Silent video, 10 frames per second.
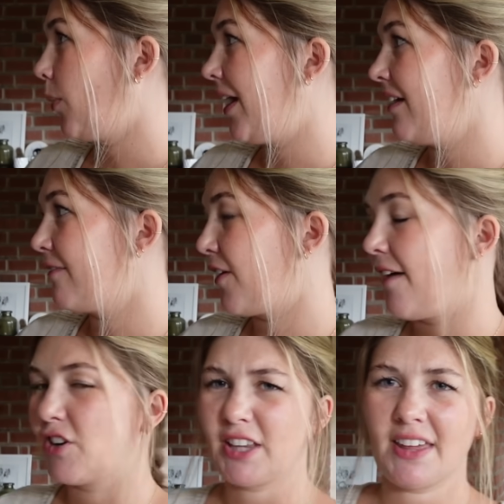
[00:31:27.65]
wait
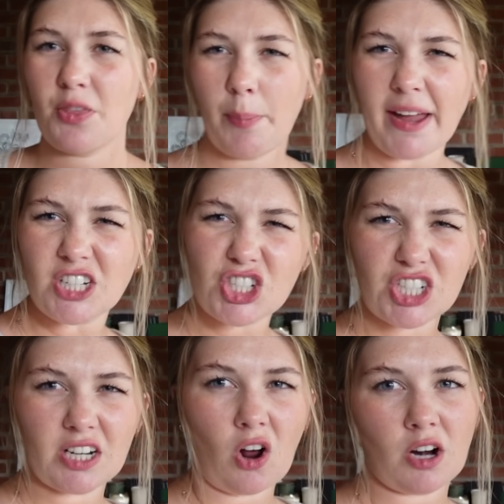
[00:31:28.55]
forever. Like the bench
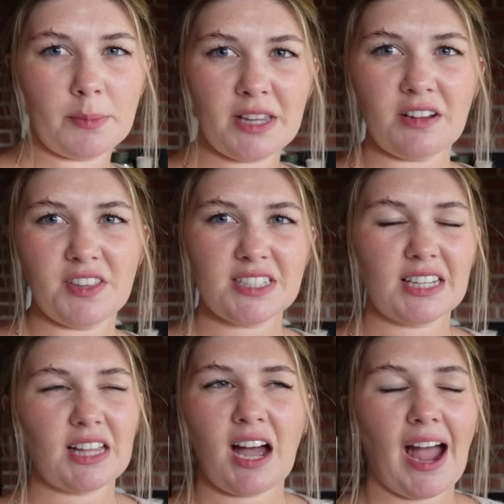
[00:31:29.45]
and ottoman and things
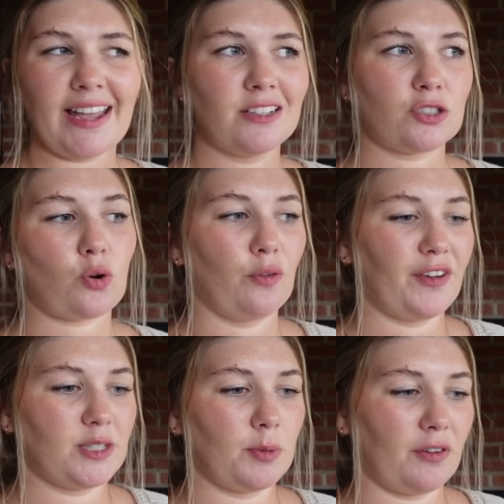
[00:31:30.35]
like that, I can scroll
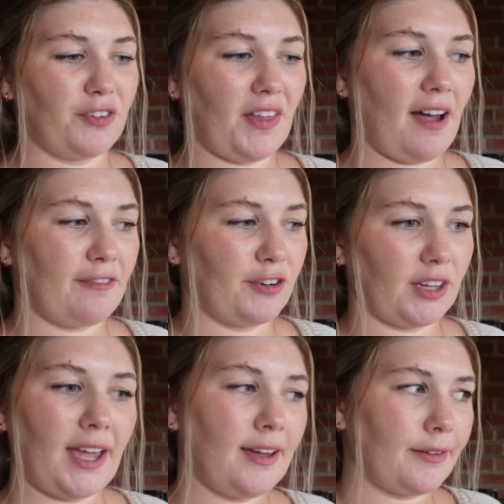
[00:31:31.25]
Facebook for that for
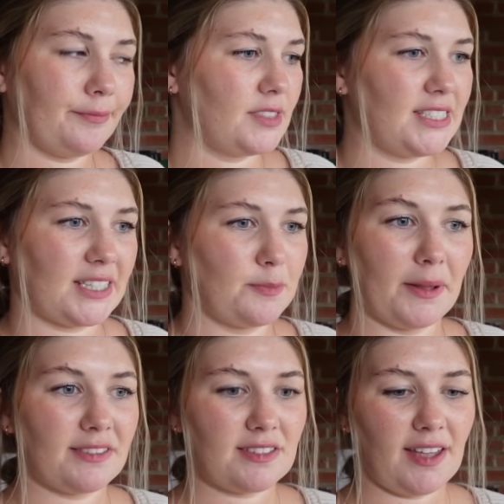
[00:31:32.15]
like 6
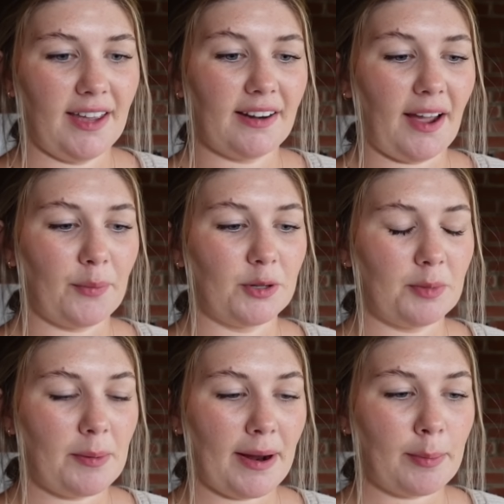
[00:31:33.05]
months and I wouldn't
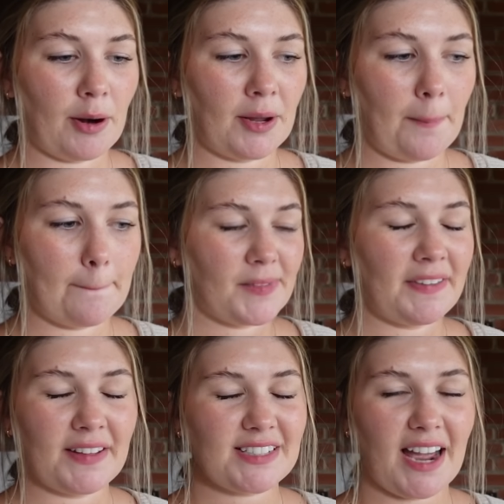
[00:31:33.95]
be mad about it.
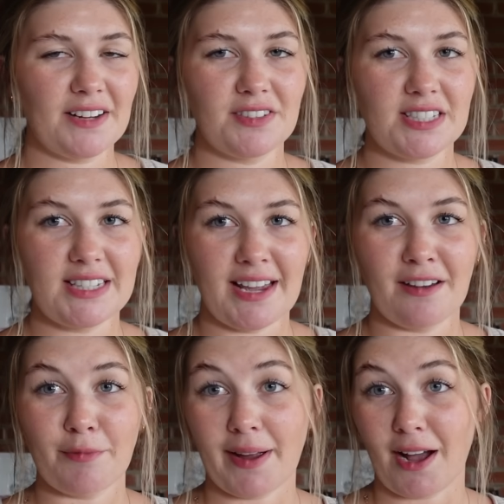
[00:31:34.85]
And that's kind of the state
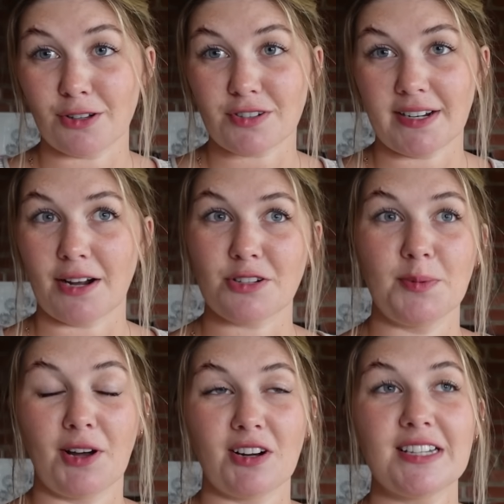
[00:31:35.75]
of my house right now, to
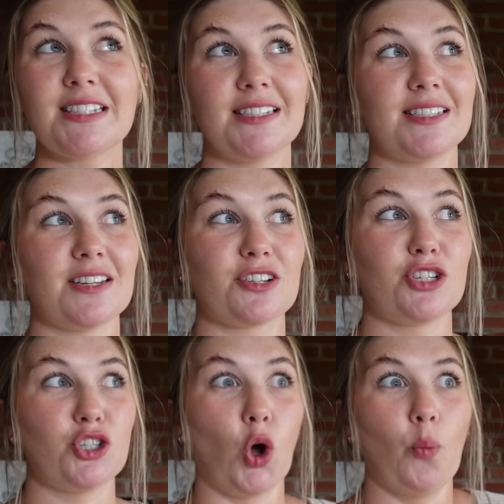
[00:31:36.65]
be honest, is there's
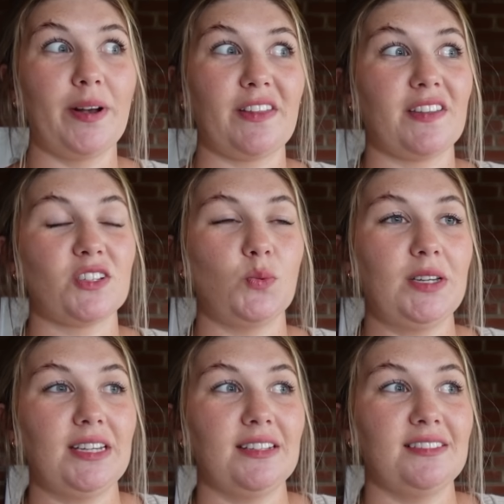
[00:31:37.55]
so many things
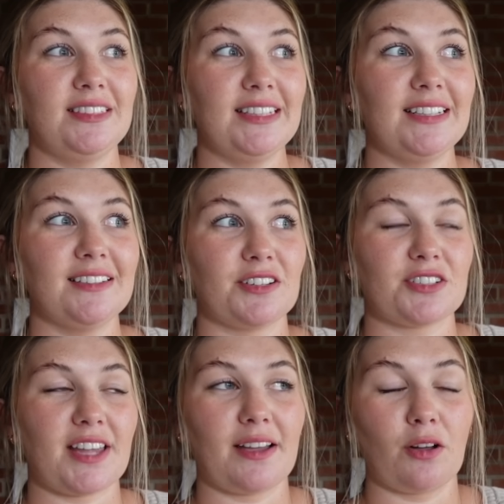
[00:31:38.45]
we need.
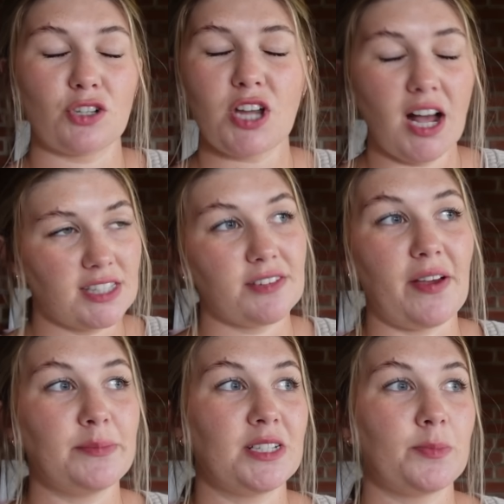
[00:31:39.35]
There's like tons of
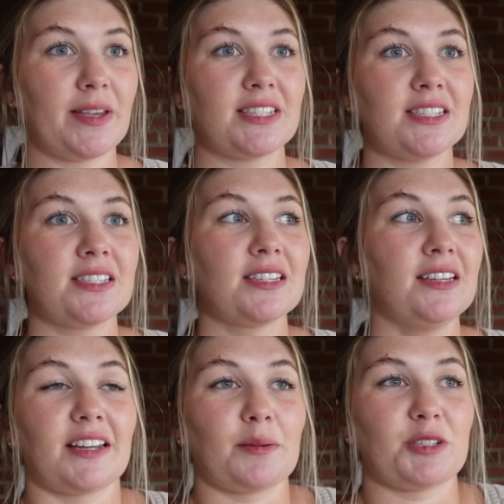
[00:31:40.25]
empty spaces
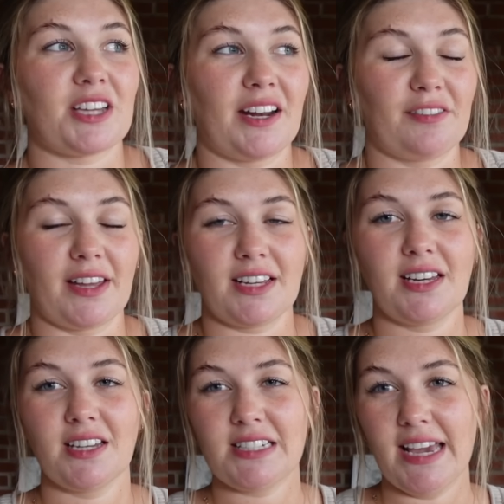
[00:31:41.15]
that I'm just kind of like
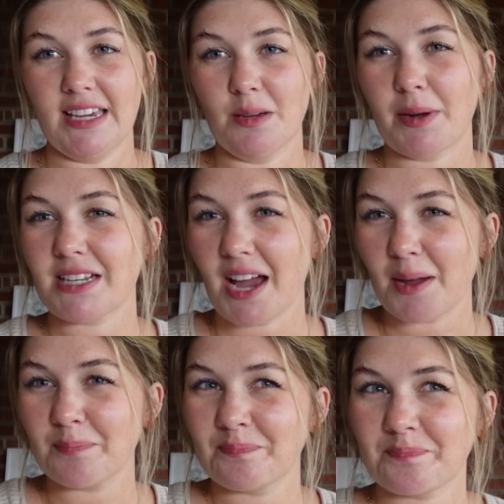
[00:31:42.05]
taking my
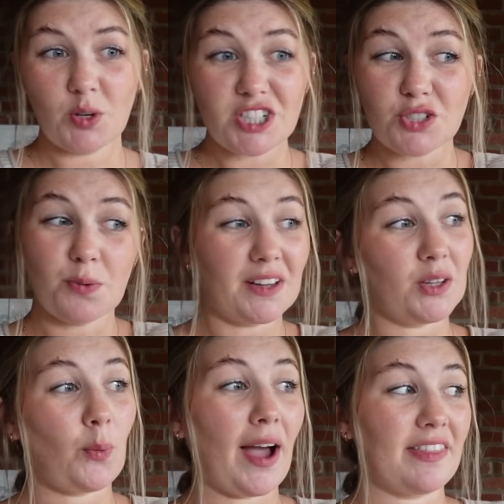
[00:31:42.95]
time, which is
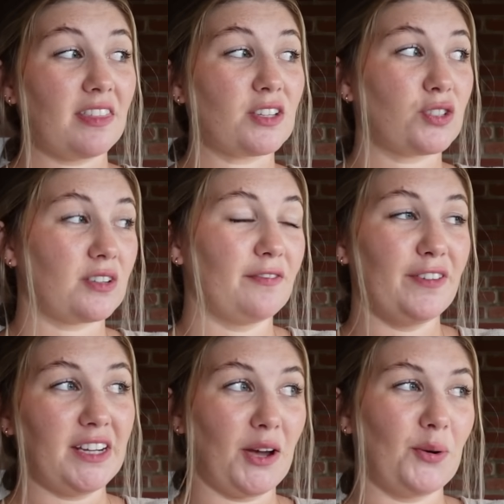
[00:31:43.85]
really why this
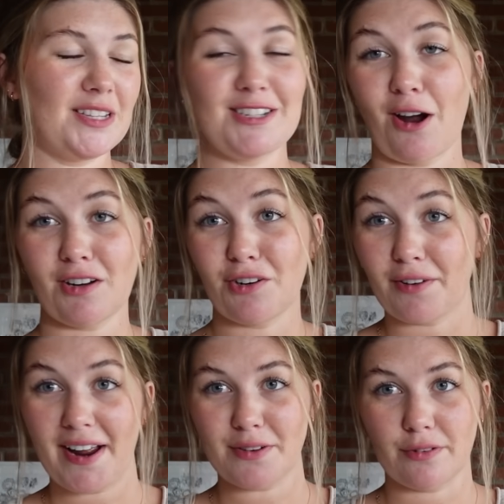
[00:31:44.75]
video is not a
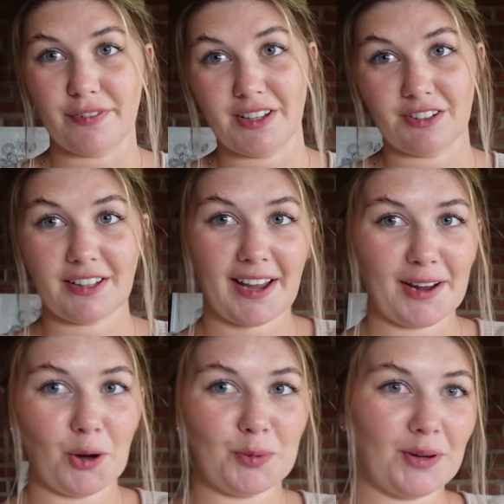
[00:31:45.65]
grand reveal. Like I
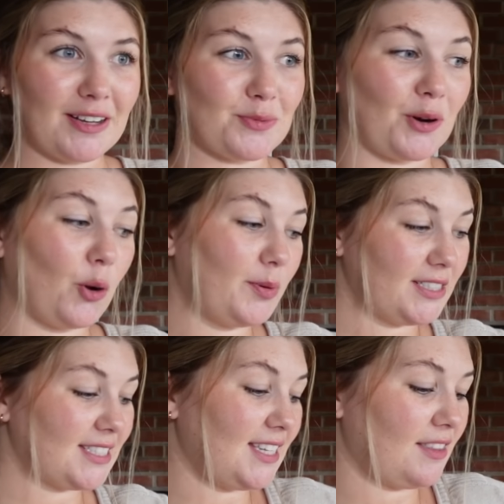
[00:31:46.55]
hope you guys weren't hoping
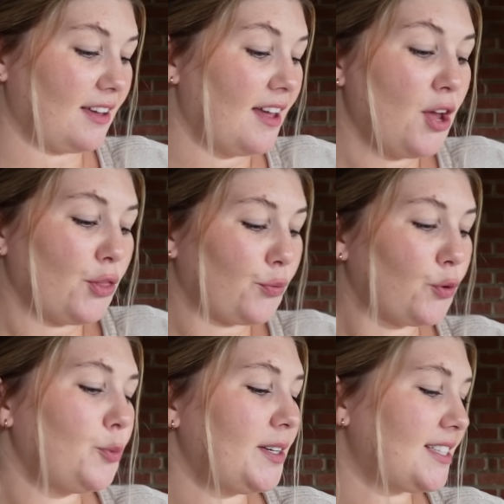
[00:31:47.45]
to see the
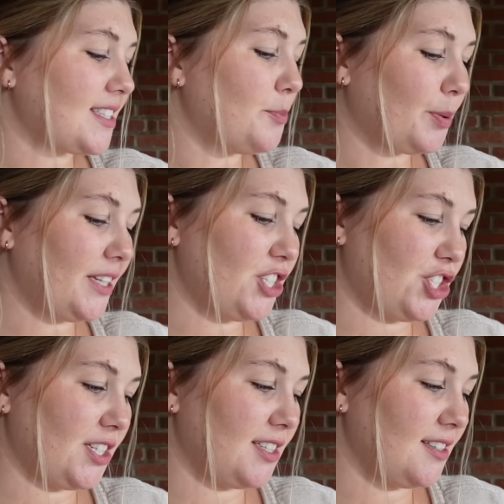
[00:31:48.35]
room in its
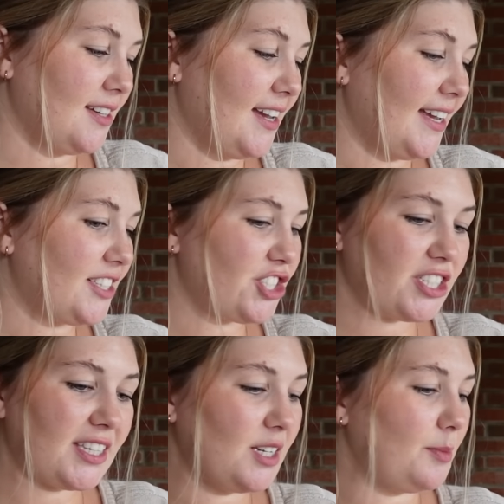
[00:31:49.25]
completion. It's
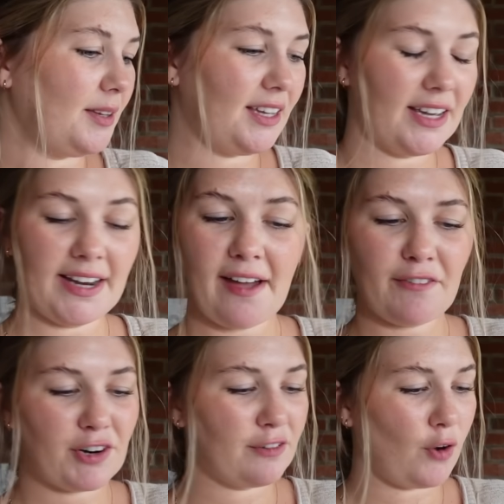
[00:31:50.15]
just gonna be an
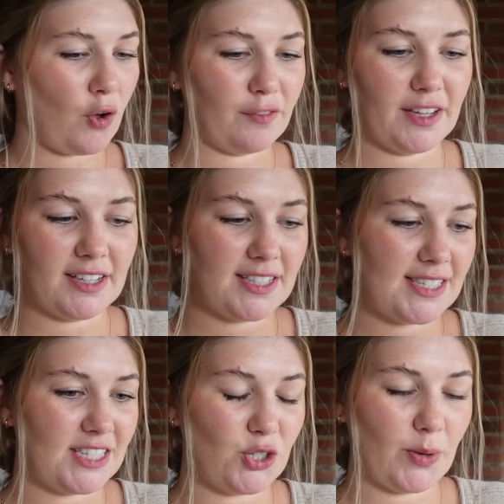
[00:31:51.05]
ever evolving
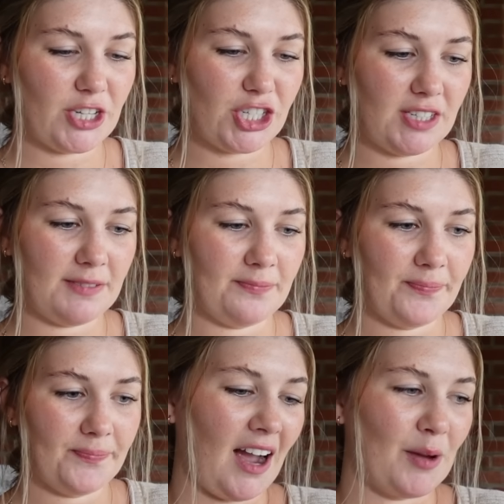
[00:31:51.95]
situation.
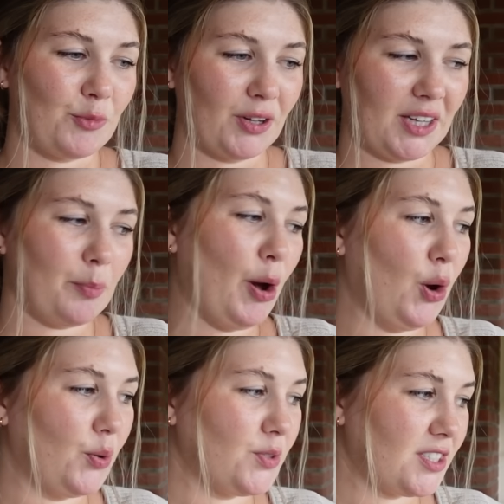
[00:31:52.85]
I'm really
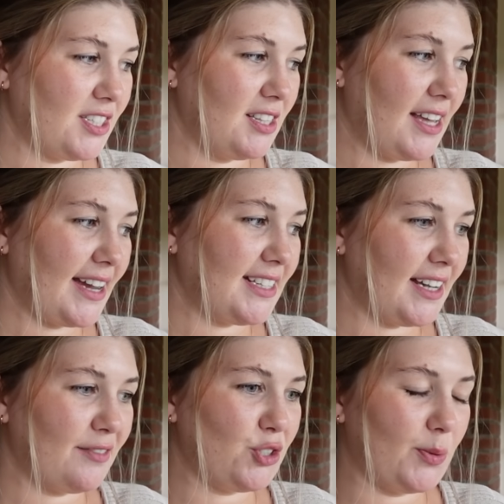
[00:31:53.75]
opposed to the
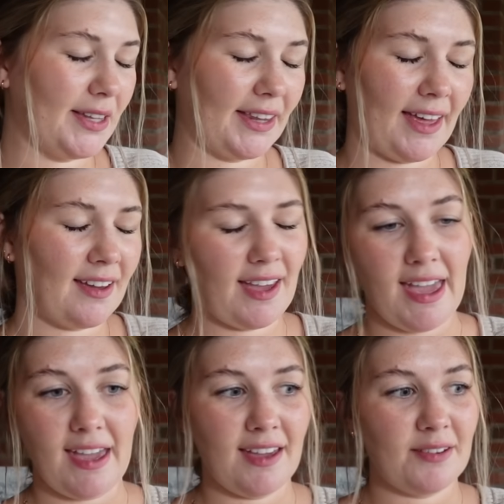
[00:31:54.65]
idea of doing like
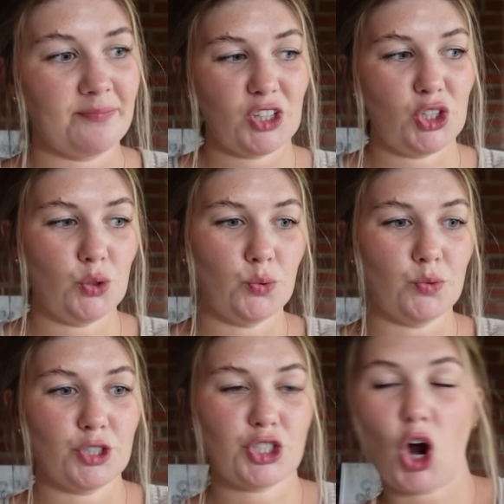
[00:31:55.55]
a
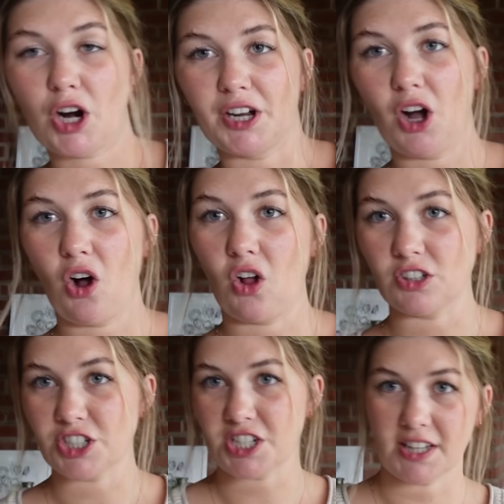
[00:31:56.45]
huge Target haul
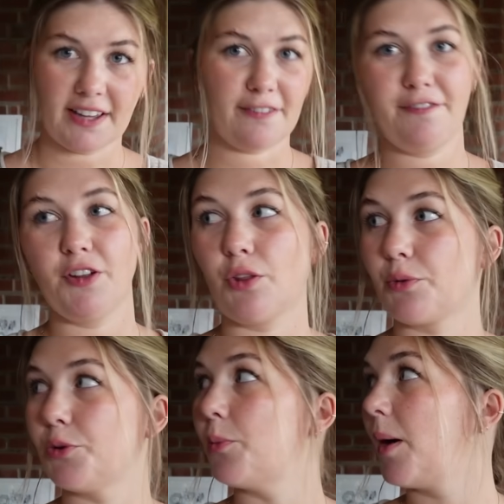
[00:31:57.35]
just to like fill the
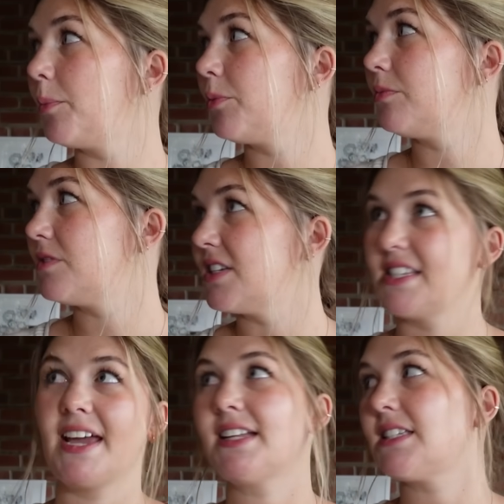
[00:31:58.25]
room up to
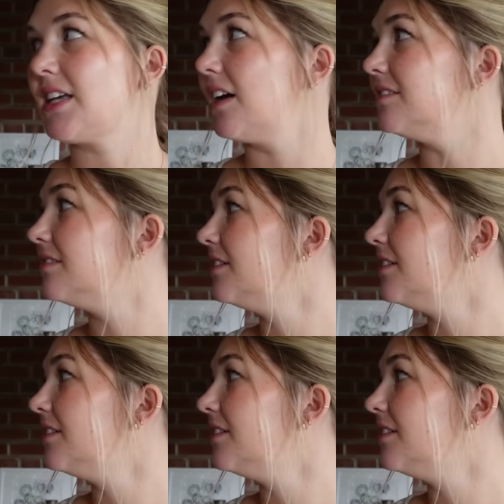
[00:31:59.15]
say it's done.